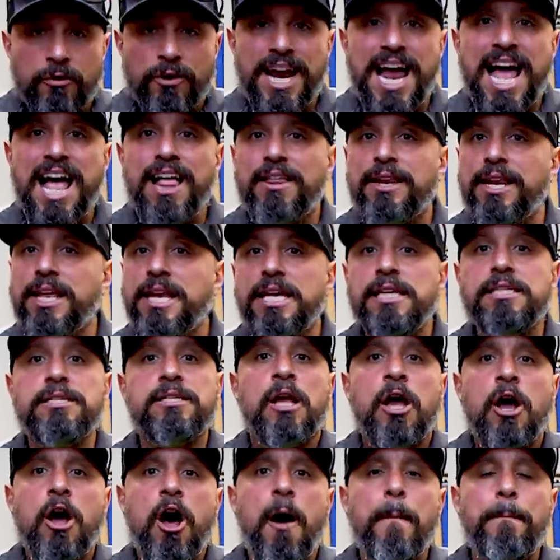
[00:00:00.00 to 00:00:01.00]
The reality
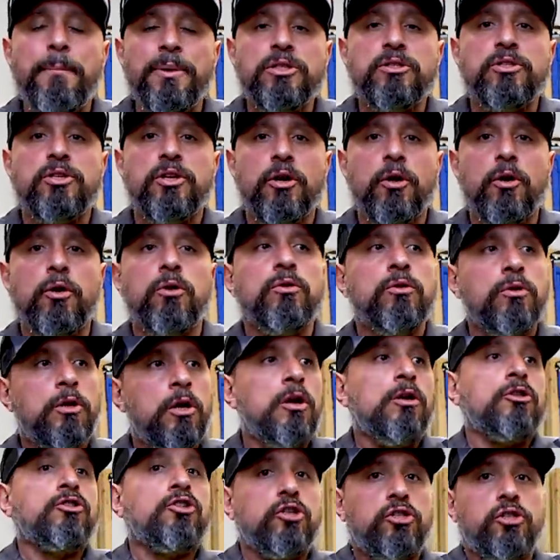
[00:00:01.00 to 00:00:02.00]
is, up until
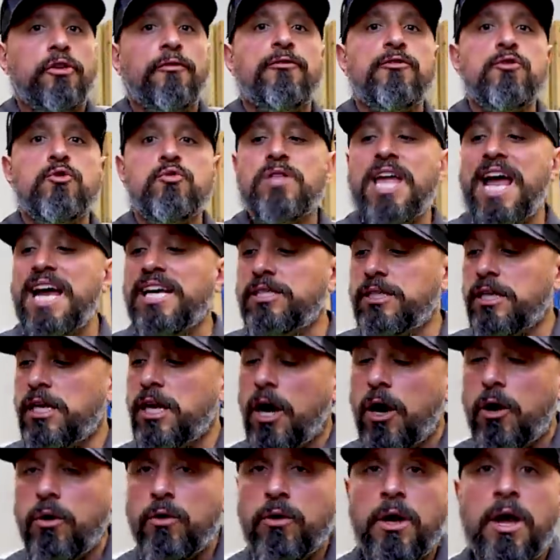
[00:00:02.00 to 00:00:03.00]
just a few days
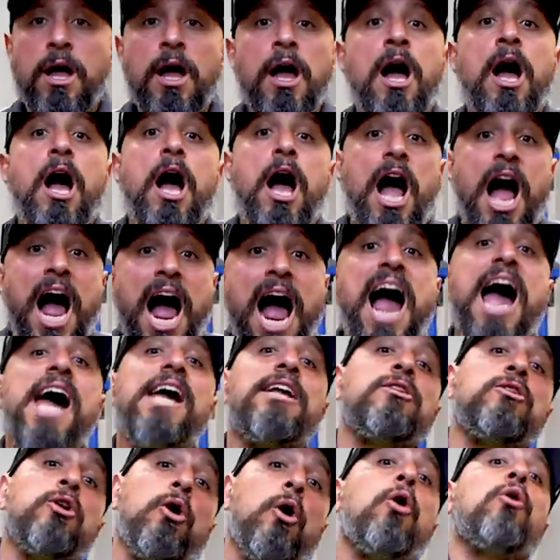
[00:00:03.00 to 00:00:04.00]
ago,
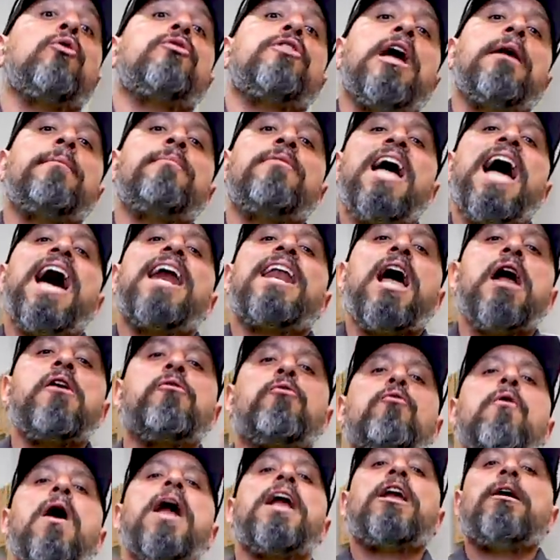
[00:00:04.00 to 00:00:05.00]
I told them that I
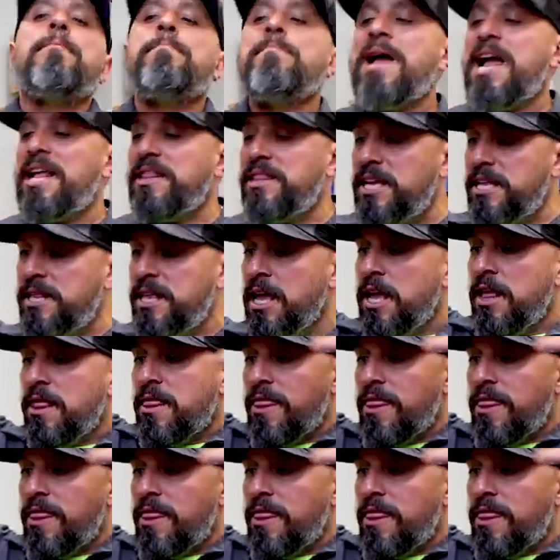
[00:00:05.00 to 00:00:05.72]
recommended